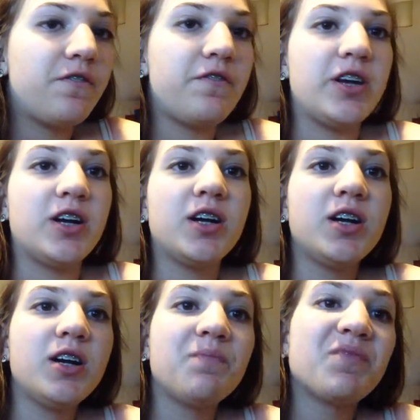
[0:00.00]

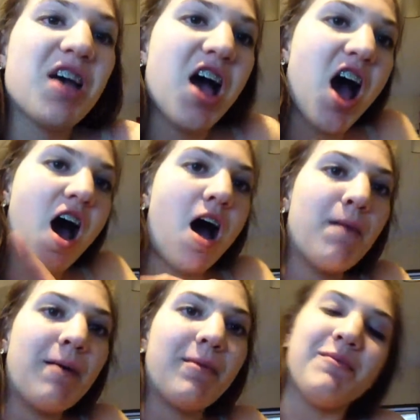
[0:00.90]
Fear?
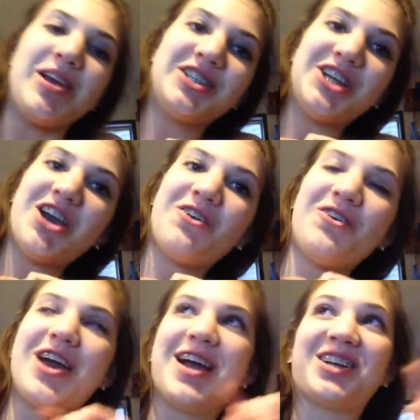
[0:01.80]
On my main
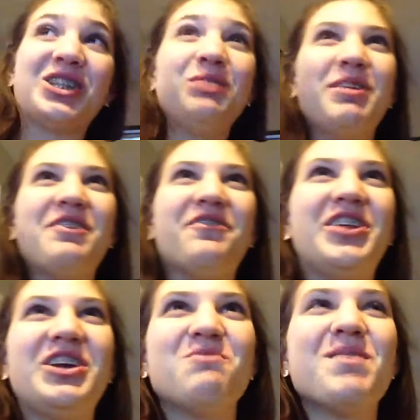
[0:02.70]
channel, I actually made a
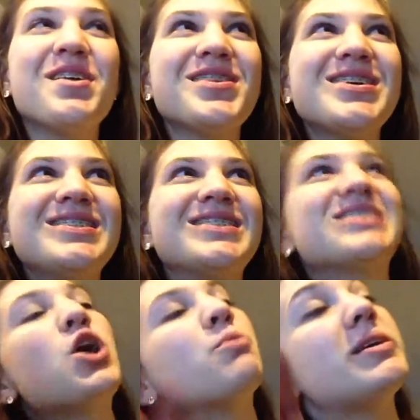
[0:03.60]
video about this.
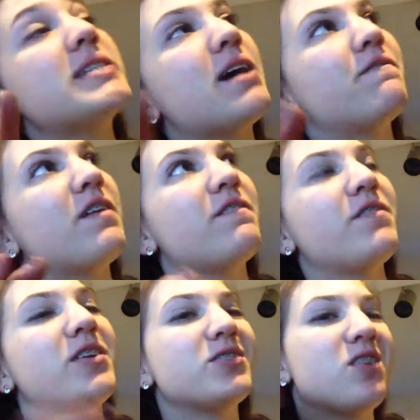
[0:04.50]
It's called My Top 5
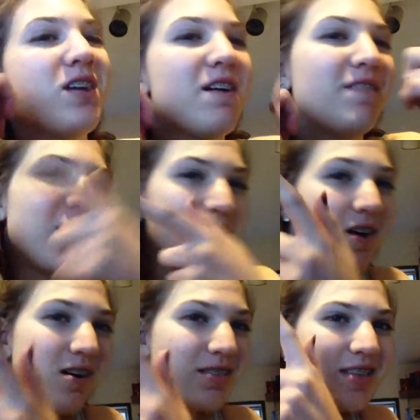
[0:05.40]
Fears. I'll have like a
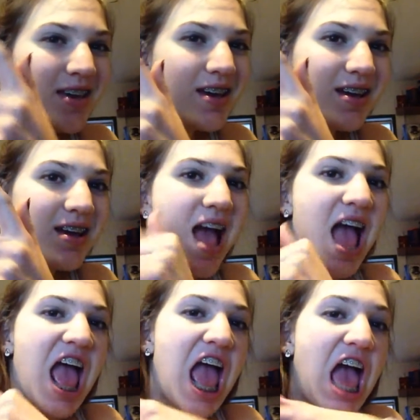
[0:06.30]
card thing,
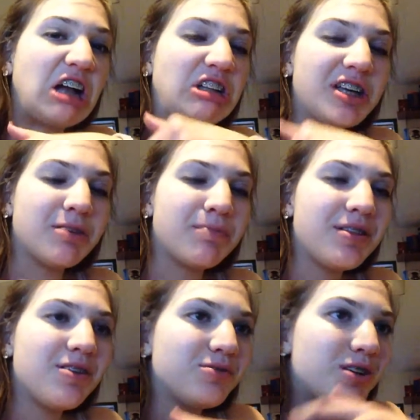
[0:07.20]
and I'll link it
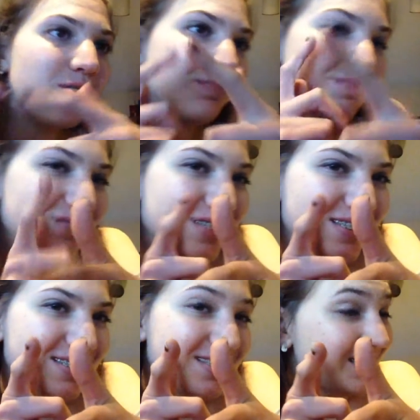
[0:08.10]
below, so
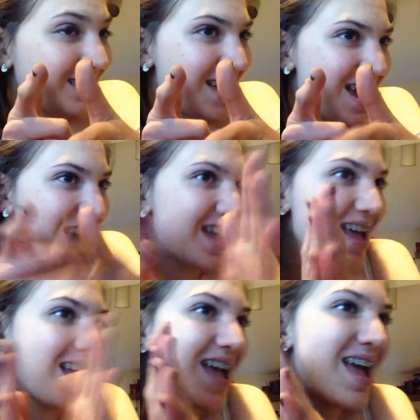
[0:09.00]
yeah.
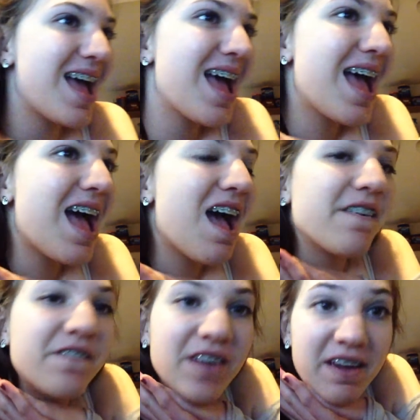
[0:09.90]

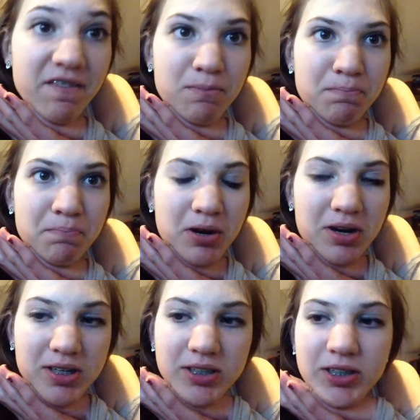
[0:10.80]
Fave
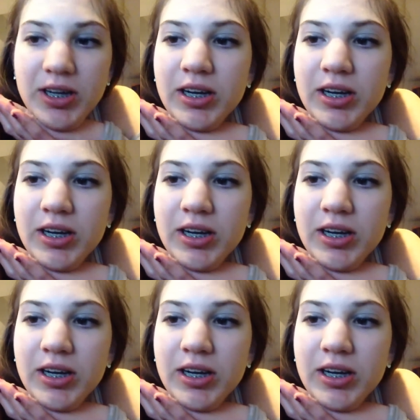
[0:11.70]
book?